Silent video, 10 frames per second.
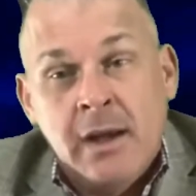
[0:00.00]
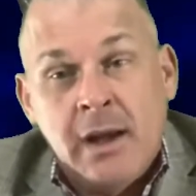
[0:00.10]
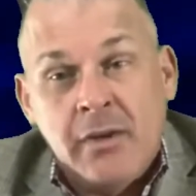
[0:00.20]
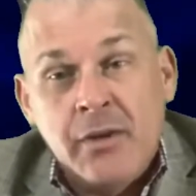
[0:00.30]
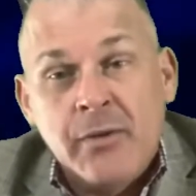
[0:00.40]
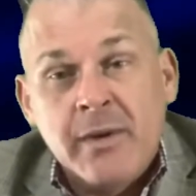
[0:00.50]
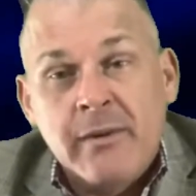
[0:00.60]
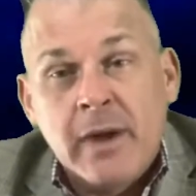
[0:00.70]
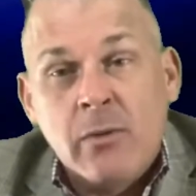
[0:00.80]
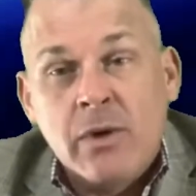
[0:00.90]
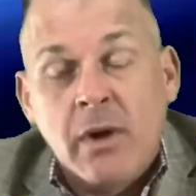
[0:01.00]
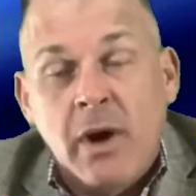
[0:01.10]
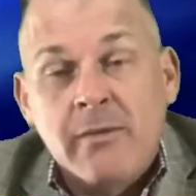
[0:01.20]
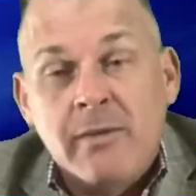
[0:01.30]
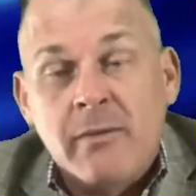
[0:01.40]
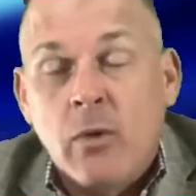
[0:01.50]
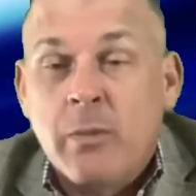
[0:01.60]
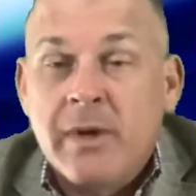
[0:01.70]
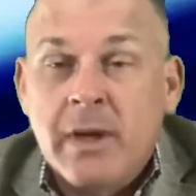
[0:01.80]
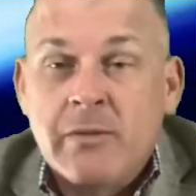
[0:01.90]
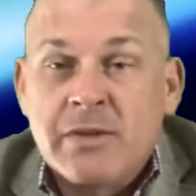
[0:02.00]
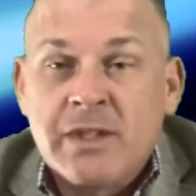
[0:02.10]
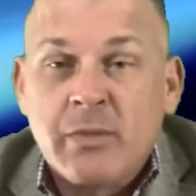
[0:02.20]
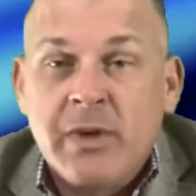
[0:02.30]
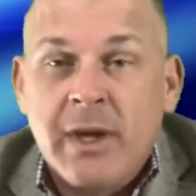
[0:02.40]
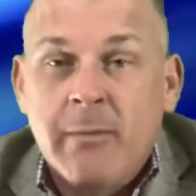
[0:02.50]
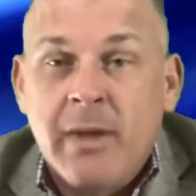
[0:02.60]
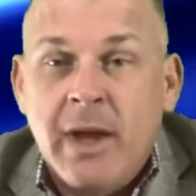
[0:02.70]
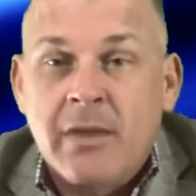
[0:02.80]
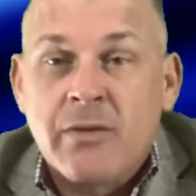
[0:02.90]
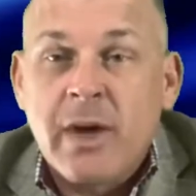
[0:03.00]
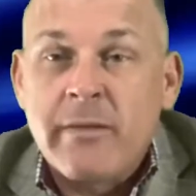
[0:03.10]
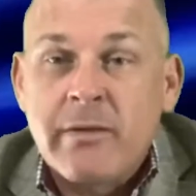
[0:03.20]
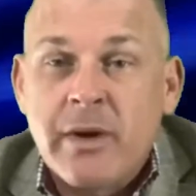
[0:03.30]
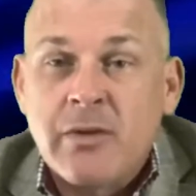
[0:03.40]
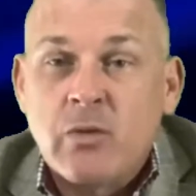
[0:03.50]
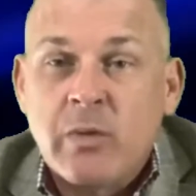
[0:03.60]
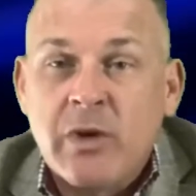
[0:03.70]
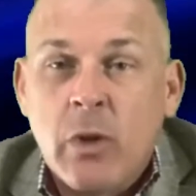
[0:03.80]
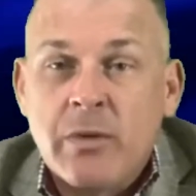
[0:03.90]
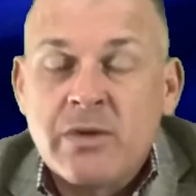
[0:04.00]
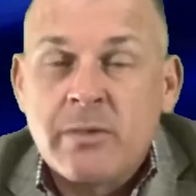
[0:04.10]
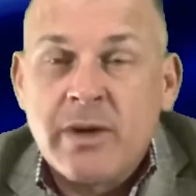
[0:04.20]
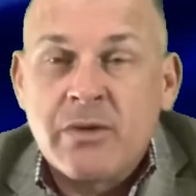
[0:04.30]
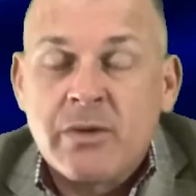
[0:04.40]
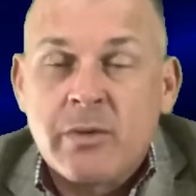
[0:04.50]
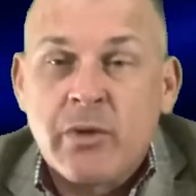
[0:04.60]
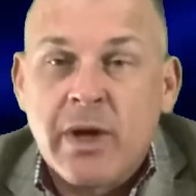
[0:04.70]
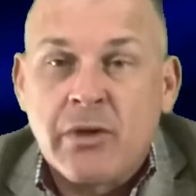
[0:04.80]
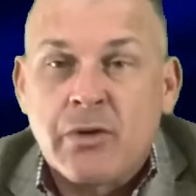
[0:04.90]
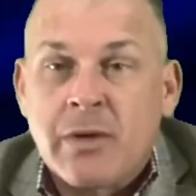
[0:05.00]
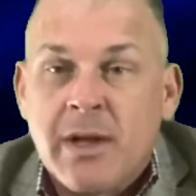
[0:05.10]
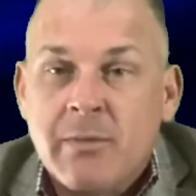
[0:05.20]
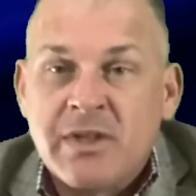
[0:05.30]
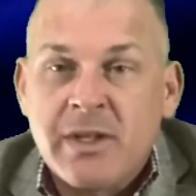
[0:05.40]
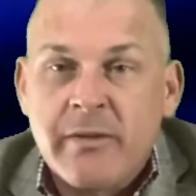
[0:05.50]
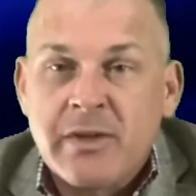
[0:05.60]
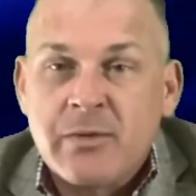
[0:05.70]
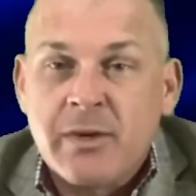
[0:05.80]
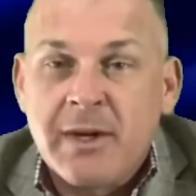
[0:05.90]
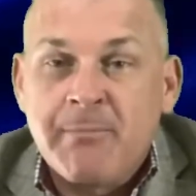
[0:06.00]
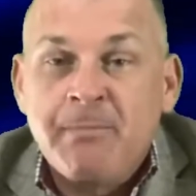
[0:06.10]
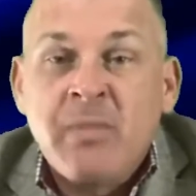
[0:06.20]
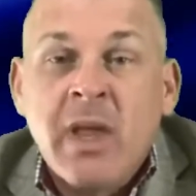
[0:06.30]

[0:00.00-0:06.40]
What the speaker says: This free event will go on from 4 p.m. till 6 p.m. and the driving ranges will be open, so make sure to bring out your clubs and give it a swing.